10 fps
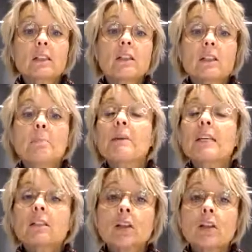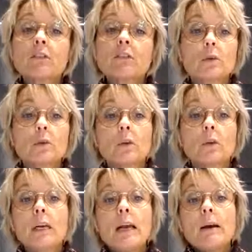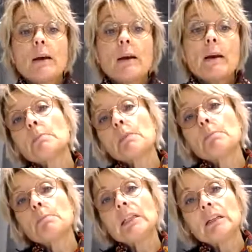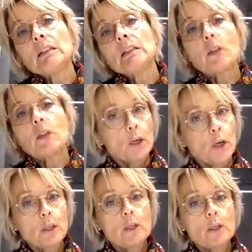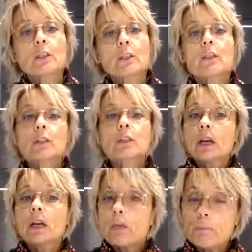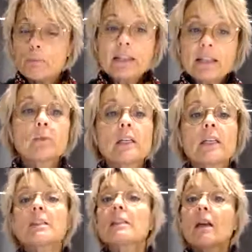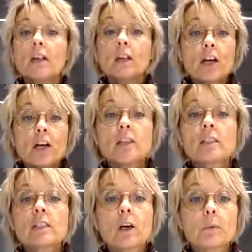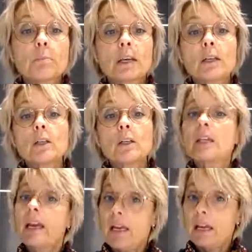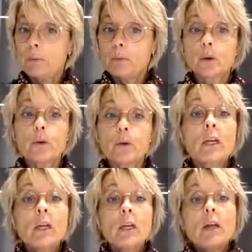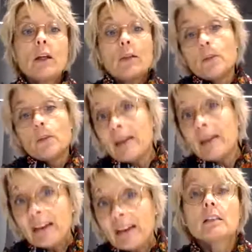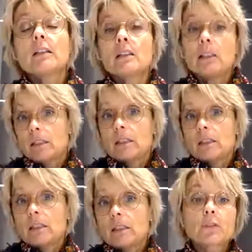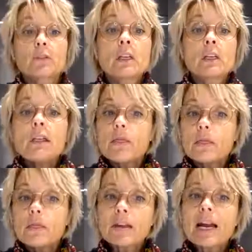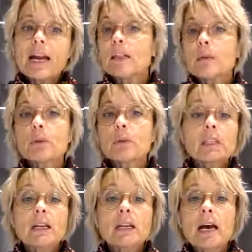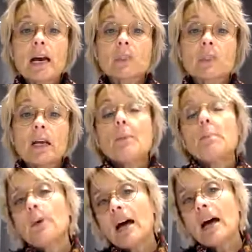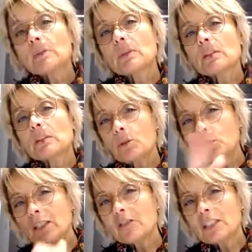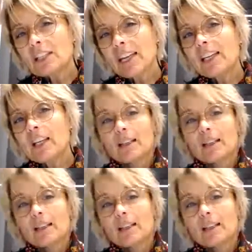some big stuff to do. It may be cleaning the curtains, the bedspreads, cushions on pillows, headboard, the bed in itself, the night tables and lamps. Perhaps you should even check